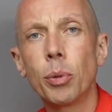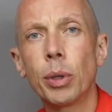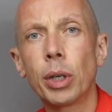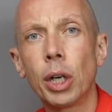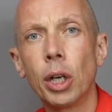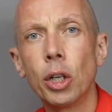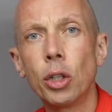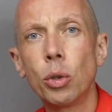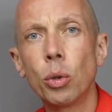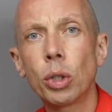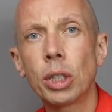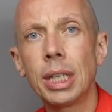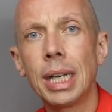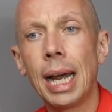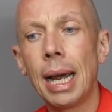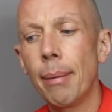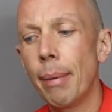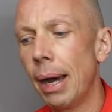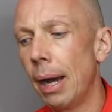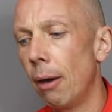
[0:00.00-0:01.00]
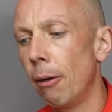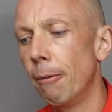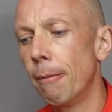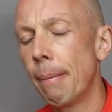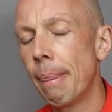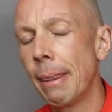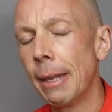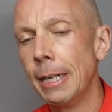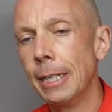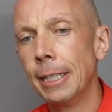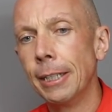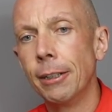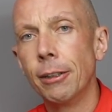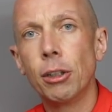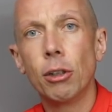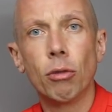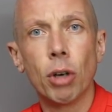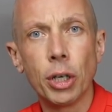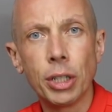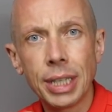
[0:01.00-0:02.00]
we're going to talk today about
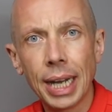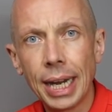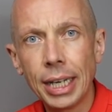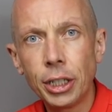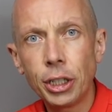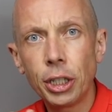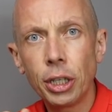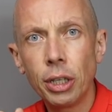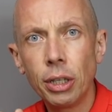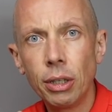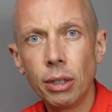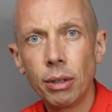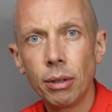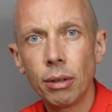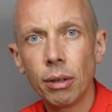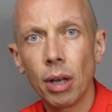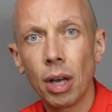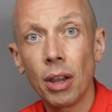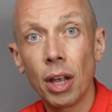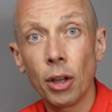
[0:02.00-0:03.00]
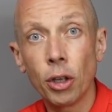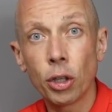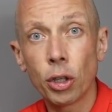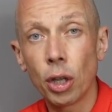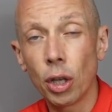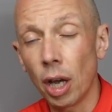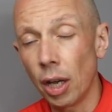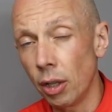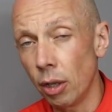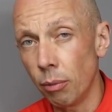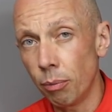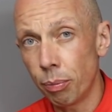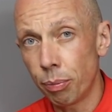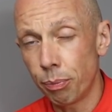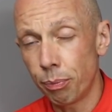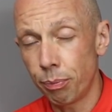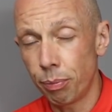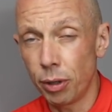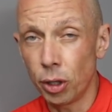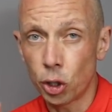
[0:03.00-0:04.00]
the rotation, and
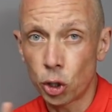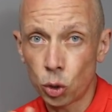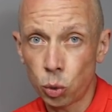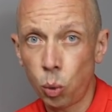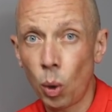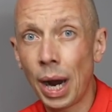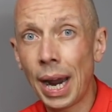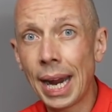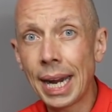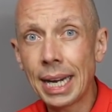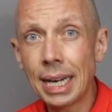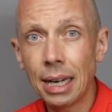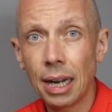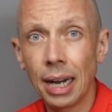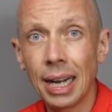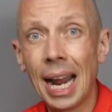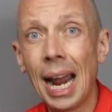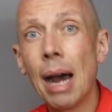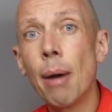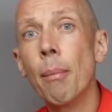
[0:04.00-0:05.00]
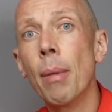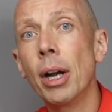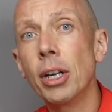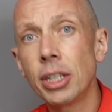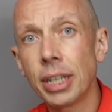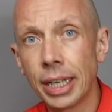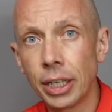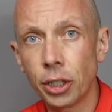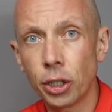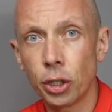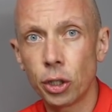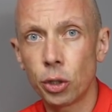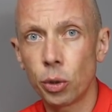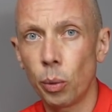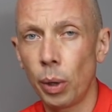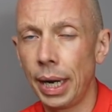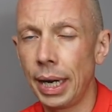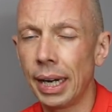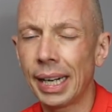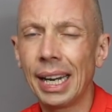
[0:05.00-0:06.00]
the sway and how much they should
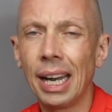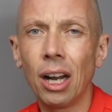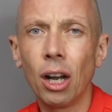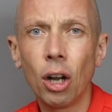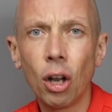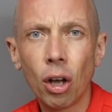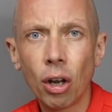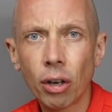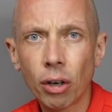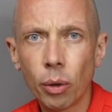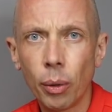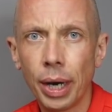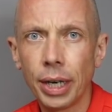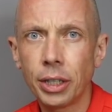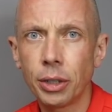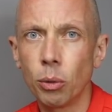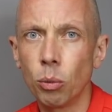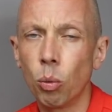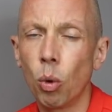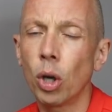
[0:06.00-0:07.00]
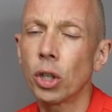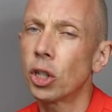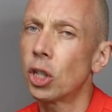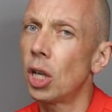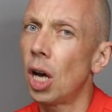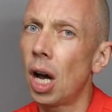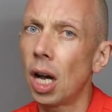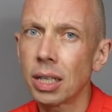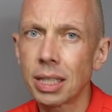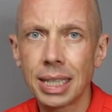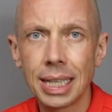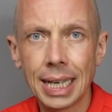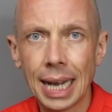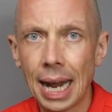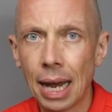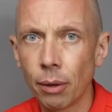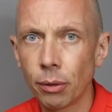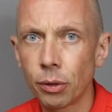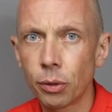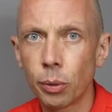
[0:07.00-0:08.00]
sway. I get a lot of questions, what starts the
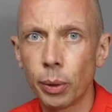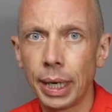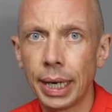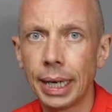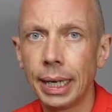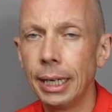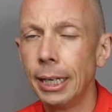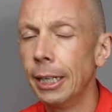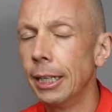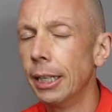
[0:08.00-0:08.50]
downswing?